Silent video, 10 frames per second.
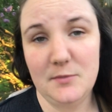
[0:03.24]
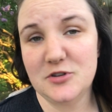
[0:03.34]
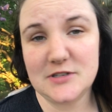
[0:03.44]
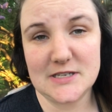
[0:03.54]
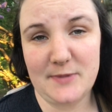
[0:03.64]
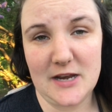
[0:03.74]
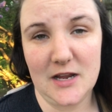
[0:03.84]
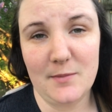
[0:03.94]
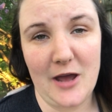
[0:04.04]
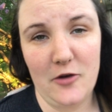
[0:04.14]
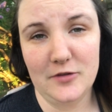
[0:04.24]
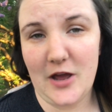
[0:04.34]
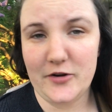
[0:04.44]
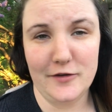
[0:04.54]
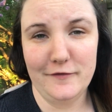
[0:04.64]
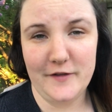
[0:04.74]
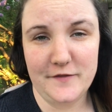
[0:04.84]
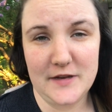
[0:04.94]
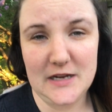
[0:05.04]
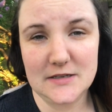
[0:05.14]
used to spending about
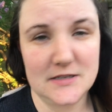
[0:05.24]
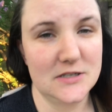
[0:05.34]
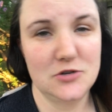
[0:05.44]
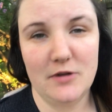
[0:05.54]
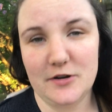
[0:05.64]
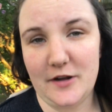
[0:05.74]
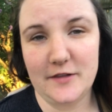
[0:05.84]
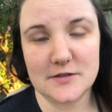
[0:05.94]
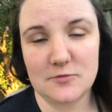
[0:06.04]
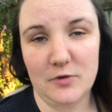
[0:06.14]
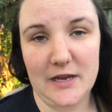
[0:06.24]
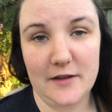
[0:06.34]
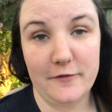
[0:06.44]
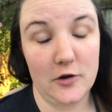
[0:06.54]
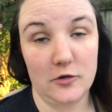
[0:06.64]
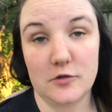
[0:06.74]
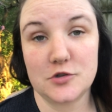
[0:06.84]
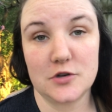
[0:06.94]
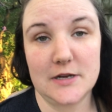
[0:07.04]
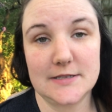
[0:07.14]
$150 to $200 a week for
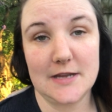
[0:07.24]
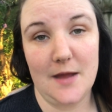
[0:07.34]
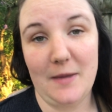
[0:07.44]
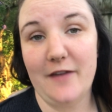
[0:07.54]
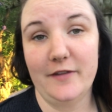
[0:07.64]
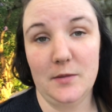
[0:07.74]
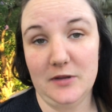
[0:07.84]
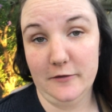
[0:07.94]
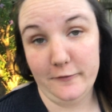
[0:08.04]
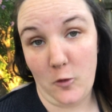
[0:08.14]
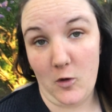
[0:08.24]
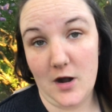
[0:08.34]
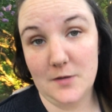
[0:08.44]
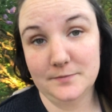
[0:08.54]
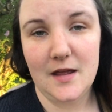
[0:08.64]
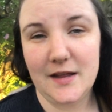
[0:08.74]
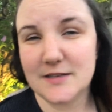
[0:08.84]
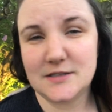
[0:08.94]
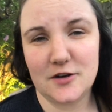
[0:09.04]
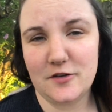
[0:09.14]
groceries on my family of 4.
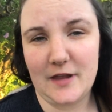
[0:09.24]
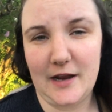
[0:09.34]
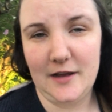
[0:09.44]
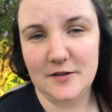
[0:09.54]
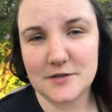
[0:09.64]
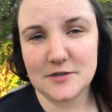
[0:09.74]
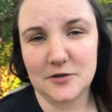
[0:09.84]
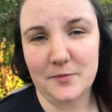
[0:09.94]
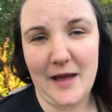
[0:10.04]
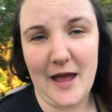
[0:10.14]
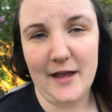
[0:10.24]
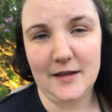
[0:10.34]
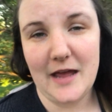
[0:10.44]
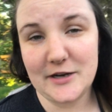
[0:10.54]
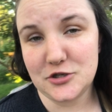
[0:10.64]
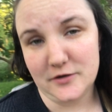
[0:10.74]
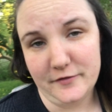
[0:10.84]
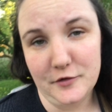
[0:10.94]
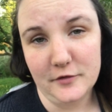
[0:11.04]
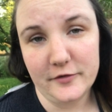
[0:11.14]
Consider that I also buy extra
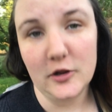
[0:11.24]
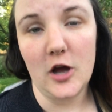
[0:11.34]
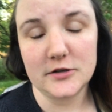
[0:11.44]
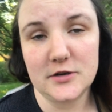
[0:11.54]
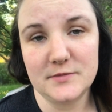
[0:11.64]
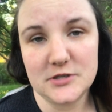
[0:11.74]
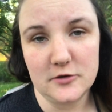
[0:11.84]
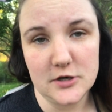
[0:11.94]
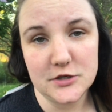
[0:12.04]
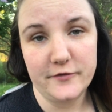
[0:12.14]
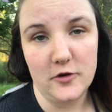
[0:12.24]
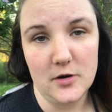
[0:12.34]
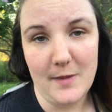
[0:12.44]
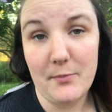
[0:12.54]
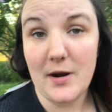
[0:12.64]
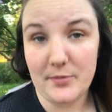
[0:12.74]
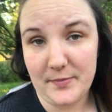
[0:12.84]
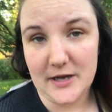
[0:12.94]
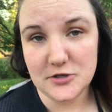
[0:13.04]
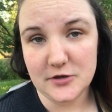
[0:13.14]
food for long-term storage for my prepper
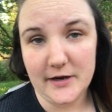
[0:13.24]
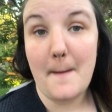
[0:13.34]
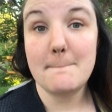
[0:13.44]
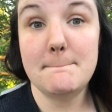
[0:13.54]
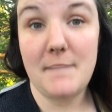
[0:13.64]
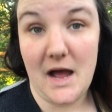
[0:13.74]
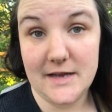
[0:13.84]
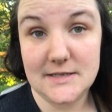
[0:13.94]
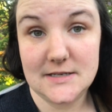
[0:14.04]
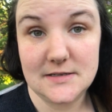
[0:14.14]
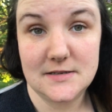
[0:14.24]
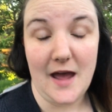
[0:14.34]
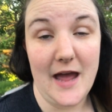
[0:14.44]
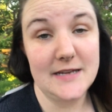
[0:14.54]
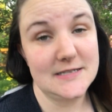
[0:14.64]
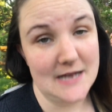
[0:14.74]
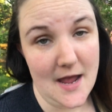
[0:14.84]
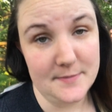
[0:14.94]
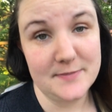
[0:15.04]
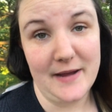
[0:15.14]
pantry. But I
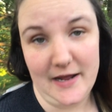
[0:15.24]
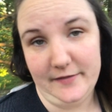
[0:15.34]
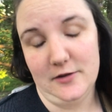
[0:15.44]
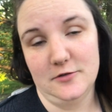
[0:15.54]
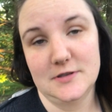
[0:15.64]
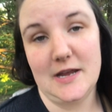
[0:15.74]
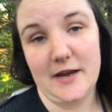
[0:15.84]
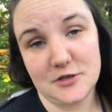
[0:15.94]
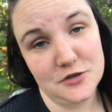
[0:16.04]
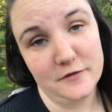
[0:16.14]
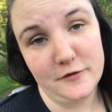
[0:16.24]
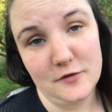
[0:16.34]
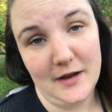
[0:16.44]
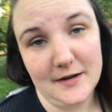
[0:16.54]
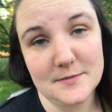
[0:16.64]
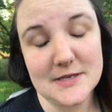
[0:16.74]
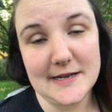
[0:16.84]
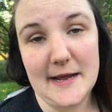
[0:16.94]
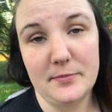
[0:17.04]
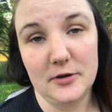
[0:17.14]
stopped buying those extra food items in
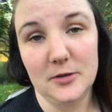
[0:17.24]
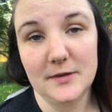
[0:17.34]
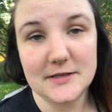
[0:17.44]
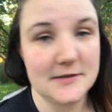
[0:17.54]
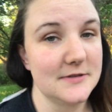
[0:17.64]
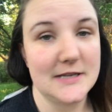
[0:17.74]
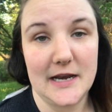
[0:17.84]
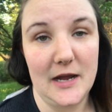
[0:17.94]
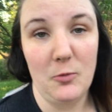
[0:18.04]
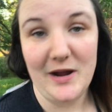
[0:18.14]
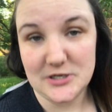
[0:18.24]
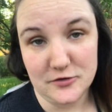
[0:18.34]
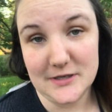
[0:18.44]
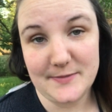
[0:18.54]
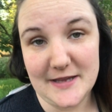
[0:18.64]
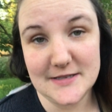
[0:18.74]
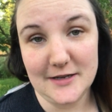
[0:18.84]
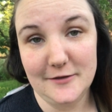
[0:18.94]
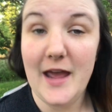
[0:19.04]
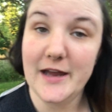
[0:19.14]
April because it was getting way too
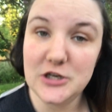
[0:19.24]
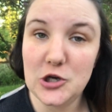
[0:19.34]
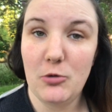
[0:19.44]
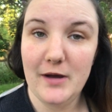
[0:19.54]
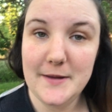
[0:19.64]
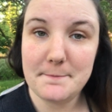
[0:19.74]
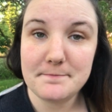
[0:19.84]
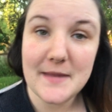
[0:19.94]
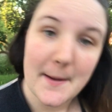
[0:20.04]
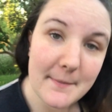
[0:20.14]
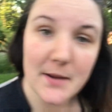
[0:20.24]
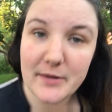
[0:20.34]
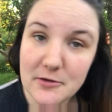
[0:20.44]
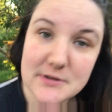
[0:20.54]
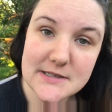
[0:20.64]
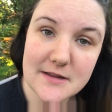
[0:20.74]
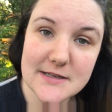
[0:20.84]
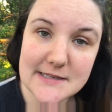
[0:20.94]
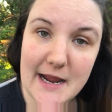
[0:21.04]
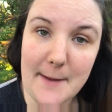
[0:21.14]
expensive. And you know what? My bill was still the
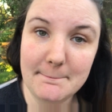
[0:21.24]
same.